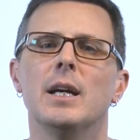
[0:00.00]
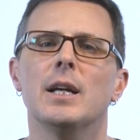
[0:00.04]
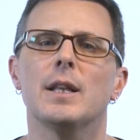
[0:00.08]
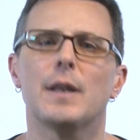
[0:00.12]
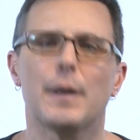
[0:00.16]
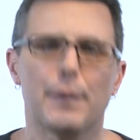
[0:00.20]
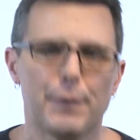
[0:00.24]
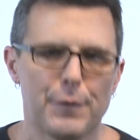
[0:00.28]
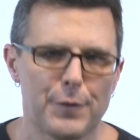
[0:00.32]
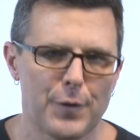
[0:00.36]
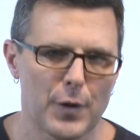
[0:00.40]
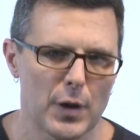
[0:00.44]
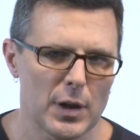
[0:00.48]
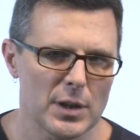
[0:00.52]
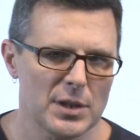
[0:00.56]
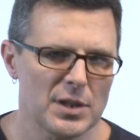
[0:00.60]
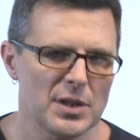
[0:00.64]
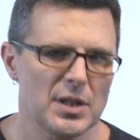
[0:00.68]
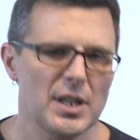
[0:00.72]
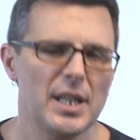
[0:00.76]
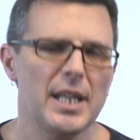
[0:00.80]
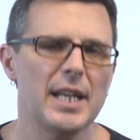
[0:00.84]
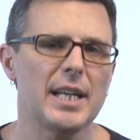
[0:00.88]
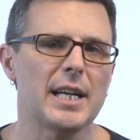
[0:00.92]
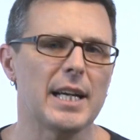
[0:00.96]
The
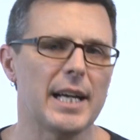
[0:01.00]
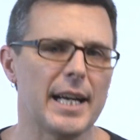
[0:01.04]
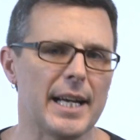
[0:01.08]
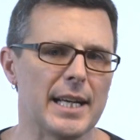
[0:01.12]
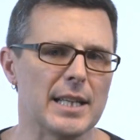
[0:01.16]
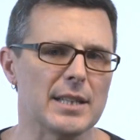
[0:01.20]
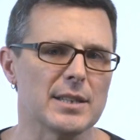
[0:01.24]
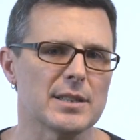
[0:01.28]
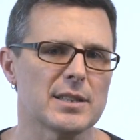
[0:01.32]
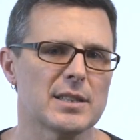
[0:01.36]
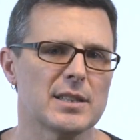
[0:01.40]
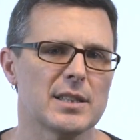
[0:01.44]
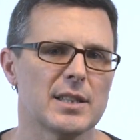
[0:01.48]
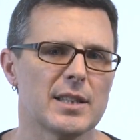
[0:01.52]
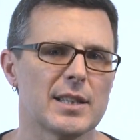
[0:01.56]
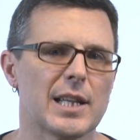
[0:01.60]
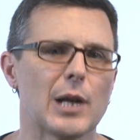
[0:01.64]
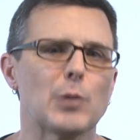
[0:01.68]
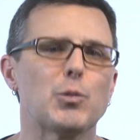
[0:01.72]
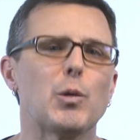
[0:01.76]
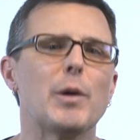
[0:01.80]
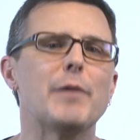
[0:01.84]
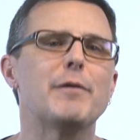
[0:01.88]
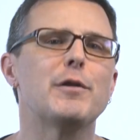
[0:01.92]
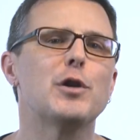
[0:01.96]
first thing is
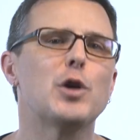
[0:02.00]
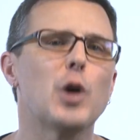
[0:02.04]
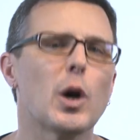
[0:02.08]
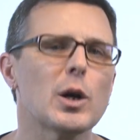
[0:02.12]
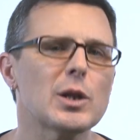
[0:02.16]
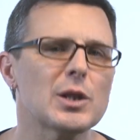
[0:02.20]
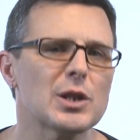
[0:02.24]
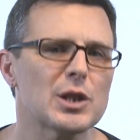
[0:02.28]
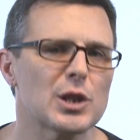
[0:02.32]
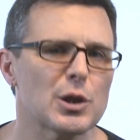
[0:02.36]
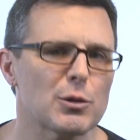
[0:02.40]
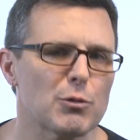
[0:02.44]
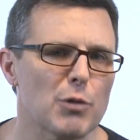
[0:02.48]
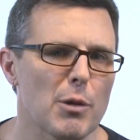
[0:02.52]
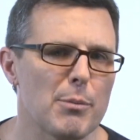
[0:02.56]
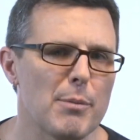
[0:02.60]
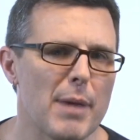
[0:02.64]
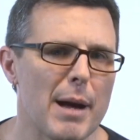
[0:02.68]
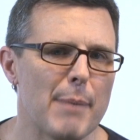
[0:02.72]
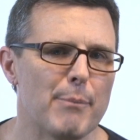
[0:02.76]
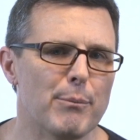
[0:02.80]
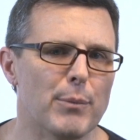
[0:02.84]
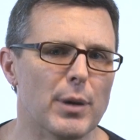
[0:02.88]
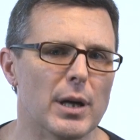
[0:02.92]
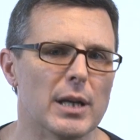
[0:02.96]
that we've got to
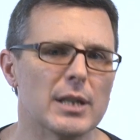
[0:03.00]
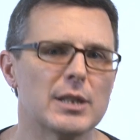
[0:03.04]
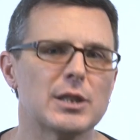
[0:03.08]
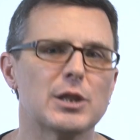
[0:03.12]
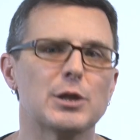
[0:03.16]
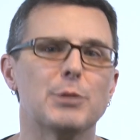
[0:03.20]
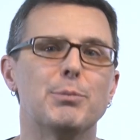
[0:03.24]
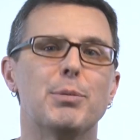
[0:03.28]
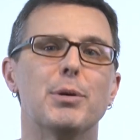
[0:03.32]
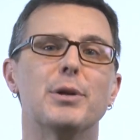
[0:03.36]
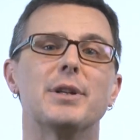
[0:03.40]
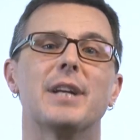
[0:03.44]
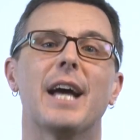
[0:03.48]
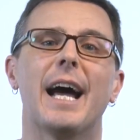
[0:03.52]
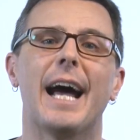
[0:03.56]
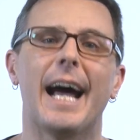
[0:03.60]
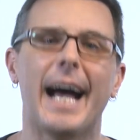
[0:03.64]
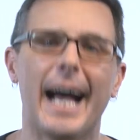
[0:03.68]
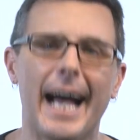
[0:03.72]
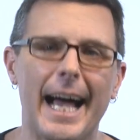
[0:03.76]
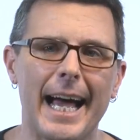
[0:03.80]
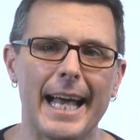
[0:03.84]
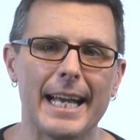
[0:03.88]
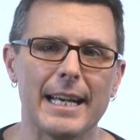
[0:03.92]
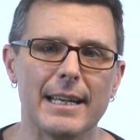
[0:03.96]
remember to put
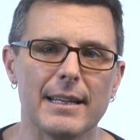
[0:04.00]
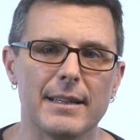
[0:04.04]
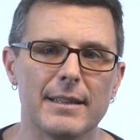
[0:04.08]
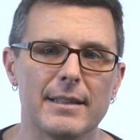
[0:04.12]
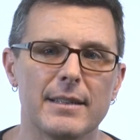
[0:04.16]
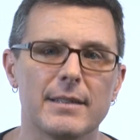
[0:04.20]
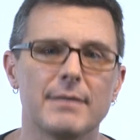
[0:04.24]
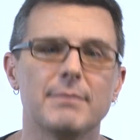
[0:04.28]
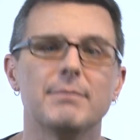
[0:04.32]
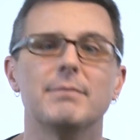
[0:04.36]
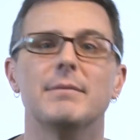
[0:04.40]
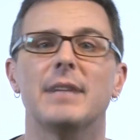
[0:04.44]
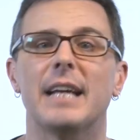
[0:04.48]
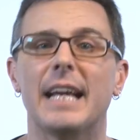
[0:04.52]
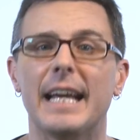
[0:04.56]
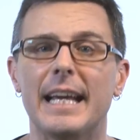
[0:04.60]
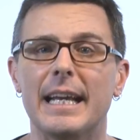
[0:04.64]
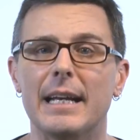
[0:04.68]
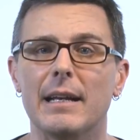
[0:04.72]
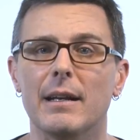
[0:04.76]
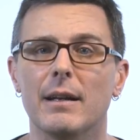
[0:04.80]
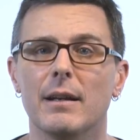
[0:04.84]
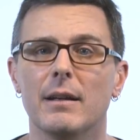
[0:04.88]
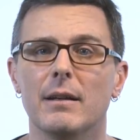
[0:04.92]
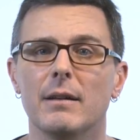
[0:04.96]
"and"
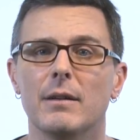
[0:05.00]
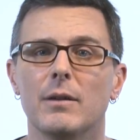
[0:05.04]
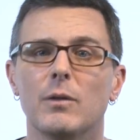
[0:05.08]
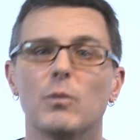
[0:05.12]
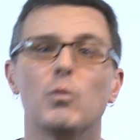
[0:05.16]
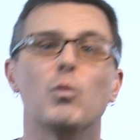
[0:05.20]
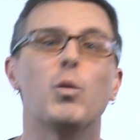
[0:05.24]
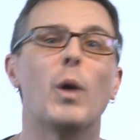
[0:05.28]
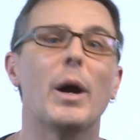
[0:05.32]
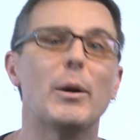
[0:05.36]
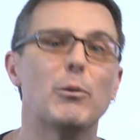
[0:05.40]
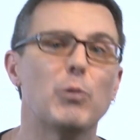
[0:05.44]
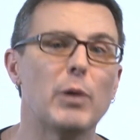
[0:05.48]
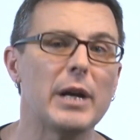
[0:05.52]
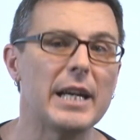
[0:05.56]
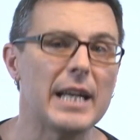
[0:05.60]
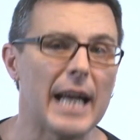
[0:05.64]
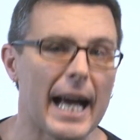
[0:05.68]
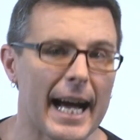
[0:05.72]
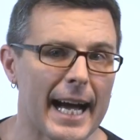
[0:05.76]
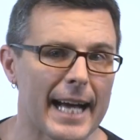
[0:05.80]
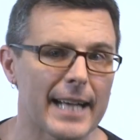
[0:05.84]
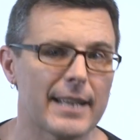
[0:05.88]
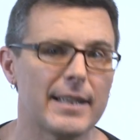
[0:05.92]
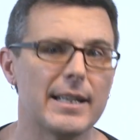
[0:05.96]
in when we
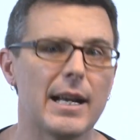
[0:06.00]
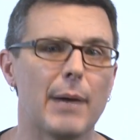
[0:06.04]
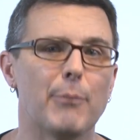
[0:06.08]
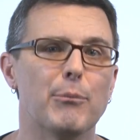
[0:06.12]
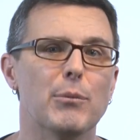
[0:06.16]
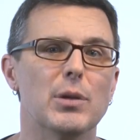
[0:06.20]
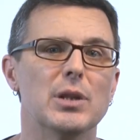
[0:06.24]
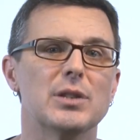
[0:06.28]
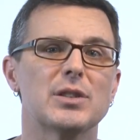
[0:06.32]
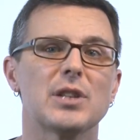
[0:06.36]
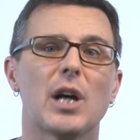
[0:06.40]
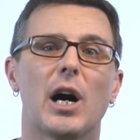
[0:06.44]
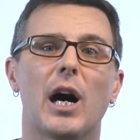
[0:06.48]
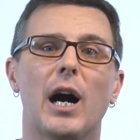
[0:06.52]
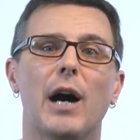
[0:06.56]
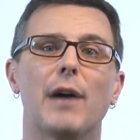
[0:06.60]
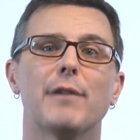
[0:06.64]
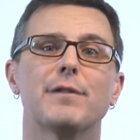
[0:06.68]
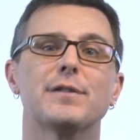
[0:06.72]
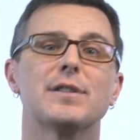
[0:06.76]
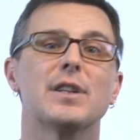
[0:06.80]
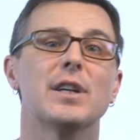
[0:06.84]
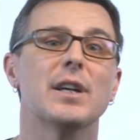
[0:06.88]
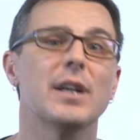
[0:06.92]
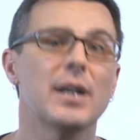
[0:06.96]
add numbers
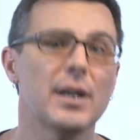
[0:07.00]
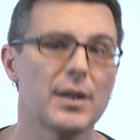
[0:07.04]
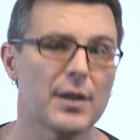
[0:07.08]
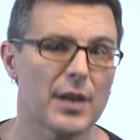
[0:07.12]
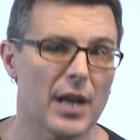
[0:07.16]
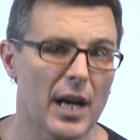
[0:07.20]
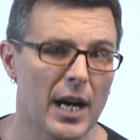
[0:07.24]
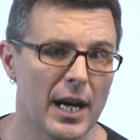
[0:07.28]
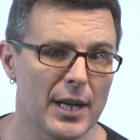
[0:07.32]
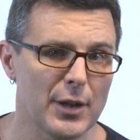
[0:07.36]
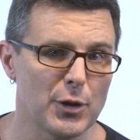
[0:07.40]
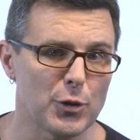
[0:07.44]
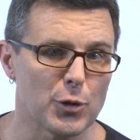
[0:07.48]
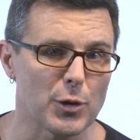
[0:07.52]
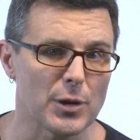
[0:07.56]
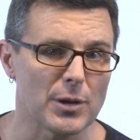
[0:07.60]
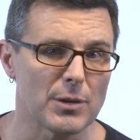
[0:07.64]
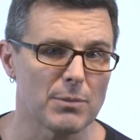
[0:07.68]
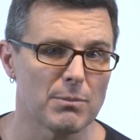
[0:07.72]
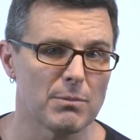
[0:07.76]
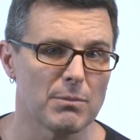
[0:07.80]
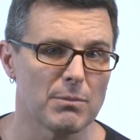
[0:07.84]
after the 100.